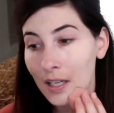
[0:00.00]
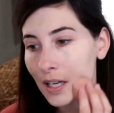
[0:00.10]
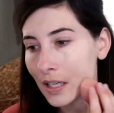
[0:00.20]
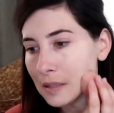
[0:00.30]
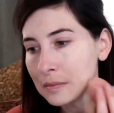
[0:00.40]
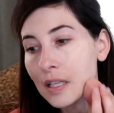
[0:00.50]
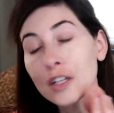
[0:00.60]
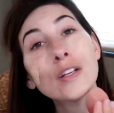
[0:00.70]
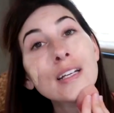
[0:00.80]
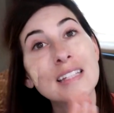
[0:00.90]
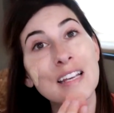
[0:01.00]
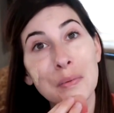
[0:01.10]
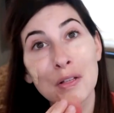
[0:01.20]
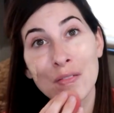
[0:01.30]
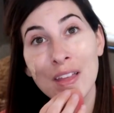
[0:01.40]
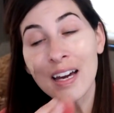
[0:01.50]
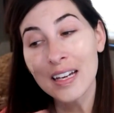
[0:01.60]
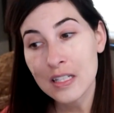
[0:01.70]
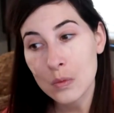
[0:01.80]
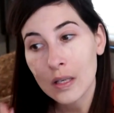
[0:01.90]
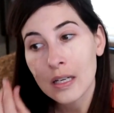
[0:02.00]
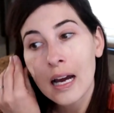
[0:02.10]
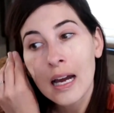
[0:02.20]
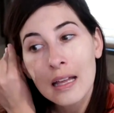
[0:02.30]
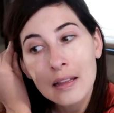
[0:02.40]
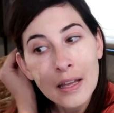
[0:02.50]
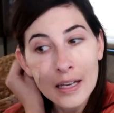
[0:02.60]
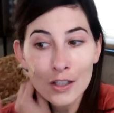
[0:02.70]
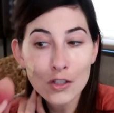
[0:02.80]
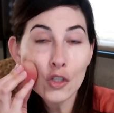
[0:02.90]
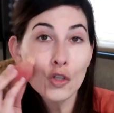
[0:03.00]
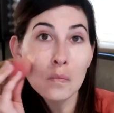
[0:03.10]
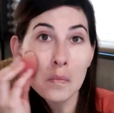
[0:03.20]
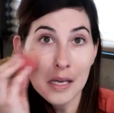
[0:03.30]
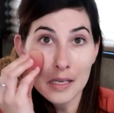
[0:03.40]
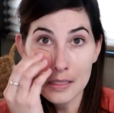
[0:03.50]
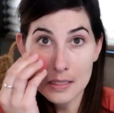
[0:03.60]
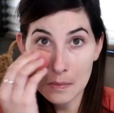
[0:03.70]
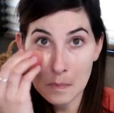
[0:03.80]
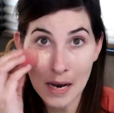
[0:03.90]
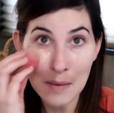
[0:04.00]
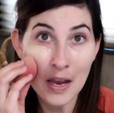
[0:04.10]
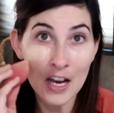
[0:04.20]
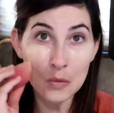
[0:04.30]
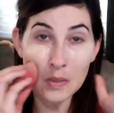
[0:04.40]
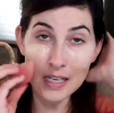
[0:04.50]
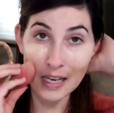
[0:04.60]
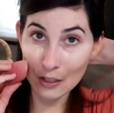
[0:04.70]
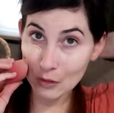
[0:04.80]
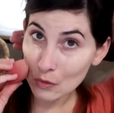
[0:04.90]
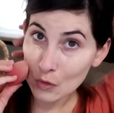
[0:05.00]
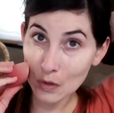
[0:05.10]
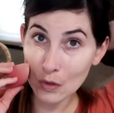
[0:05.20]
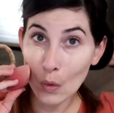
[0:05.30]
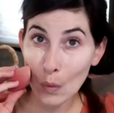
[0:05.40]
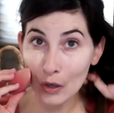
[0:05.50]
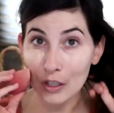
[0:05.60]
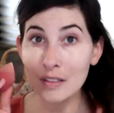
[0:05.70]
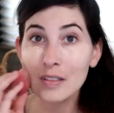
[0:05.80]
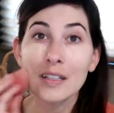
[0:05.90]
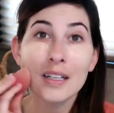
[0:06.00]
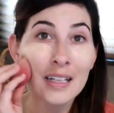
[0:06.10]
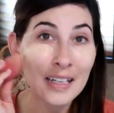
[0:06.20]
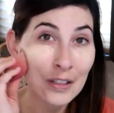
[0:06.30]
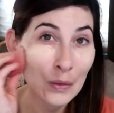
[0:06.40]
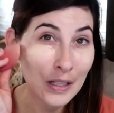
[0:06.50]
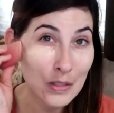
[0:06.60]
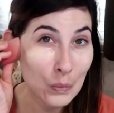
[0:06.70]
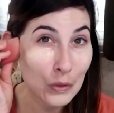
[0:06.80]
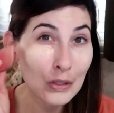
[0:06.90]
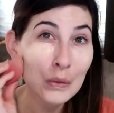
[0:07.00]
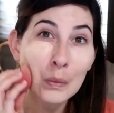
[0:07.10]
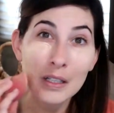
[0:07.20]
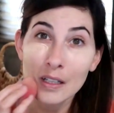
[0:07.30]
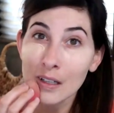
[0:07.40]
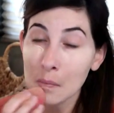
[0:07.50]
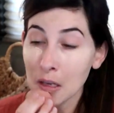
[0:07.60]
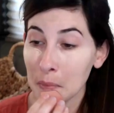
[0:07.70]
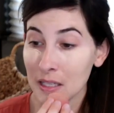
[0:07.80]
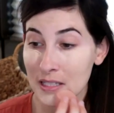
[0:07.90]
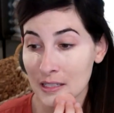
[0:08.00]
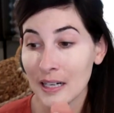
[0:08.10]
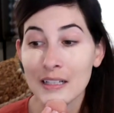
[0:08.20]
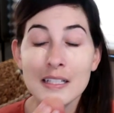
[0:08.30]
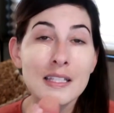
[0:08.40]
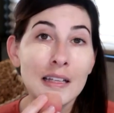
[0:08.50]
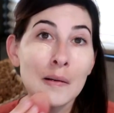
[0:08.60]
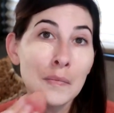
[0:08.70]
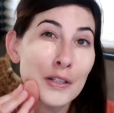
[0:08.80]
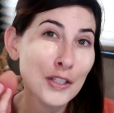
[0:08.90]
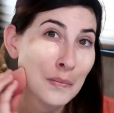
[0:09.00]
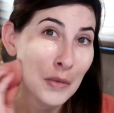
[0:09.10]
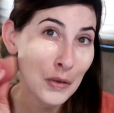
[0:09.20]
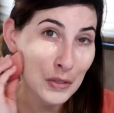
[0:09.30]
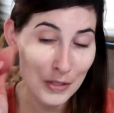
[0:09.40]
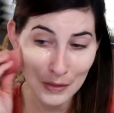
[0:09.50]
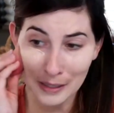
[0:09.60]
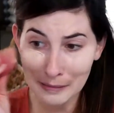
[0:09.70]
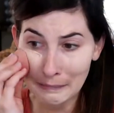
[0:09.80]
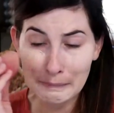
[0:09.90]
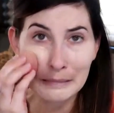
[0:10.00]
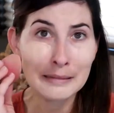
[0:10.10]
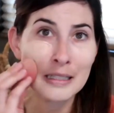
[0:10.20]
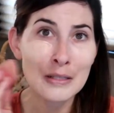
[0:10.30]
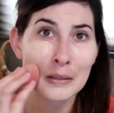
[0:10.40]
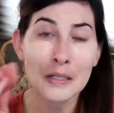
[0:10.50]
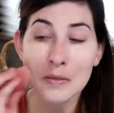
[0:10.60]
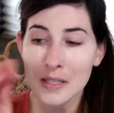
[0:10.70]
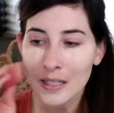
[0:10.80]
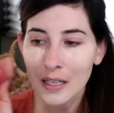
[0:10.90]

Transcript: A good example of that is when I like to mix my mashed potatoes with corn. And I know that's really weird, and maybe it's not to some, but to most they're kind of like, oh, that's gross.